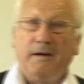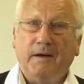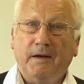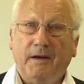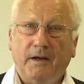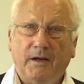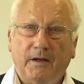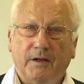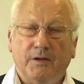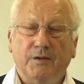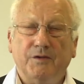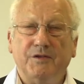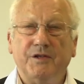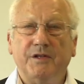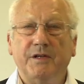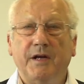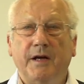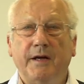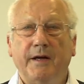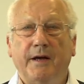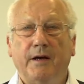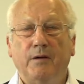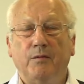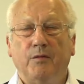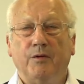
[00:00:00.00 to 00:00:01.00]
Hello,
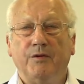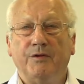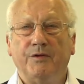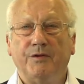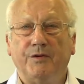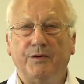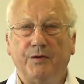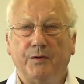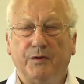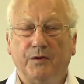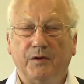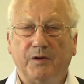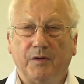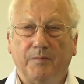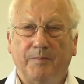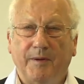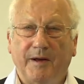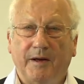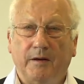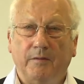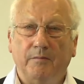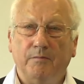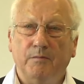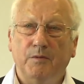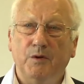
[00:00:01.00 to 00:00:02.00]
today I want to talk
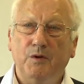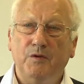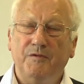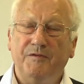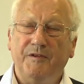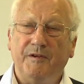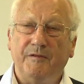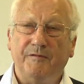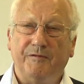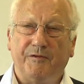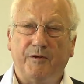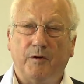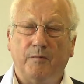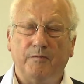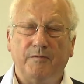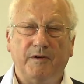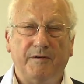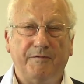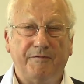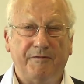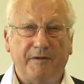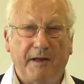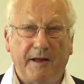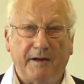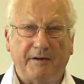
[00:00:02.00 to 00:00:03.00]
about moving from
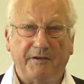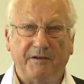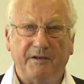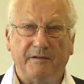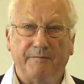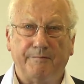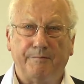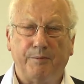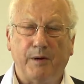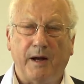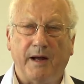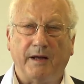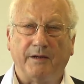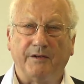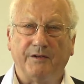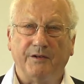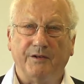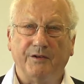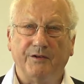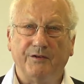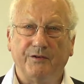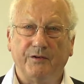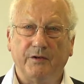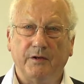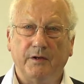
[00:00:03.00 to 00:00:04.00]
reflective
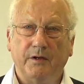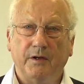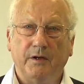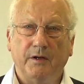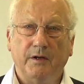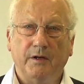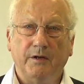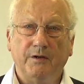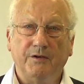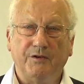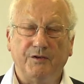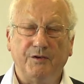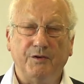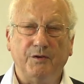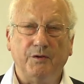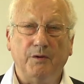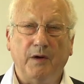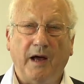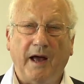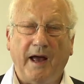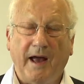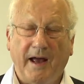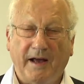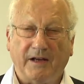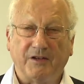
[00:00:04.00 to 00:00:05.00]
practice
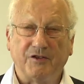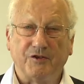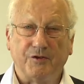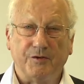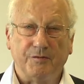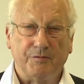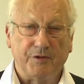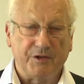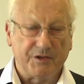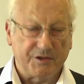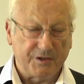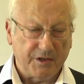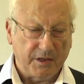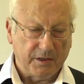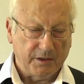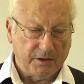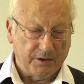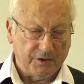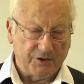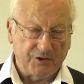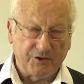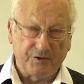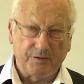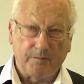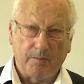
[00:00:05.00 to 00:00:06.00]
to action
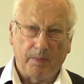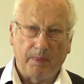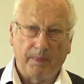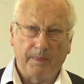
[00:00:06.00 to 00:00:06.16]
research.